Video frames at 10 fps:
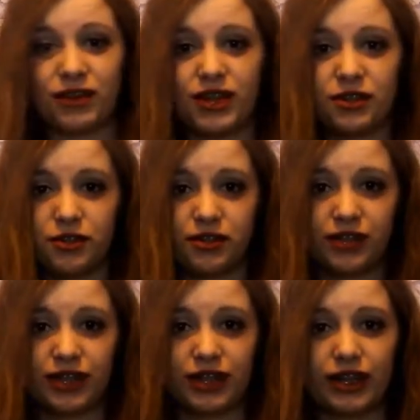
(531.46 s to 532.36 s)
I found
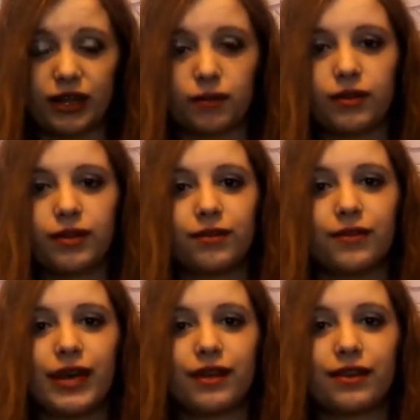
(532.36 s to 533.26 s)
interesting here was the
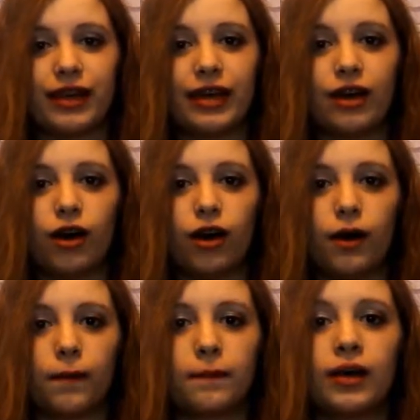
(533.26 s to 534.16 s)
fact
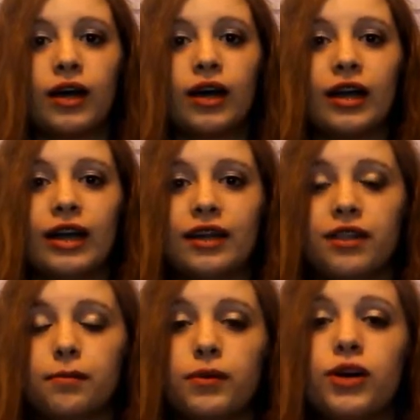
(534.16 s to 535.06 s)
that
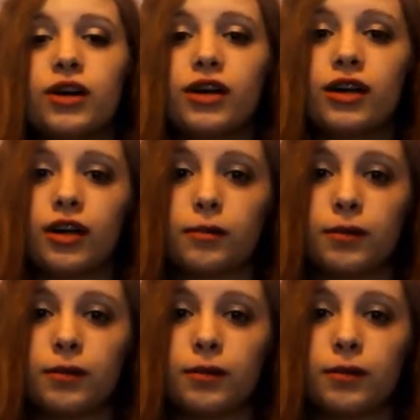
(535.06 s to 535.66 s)
in the book,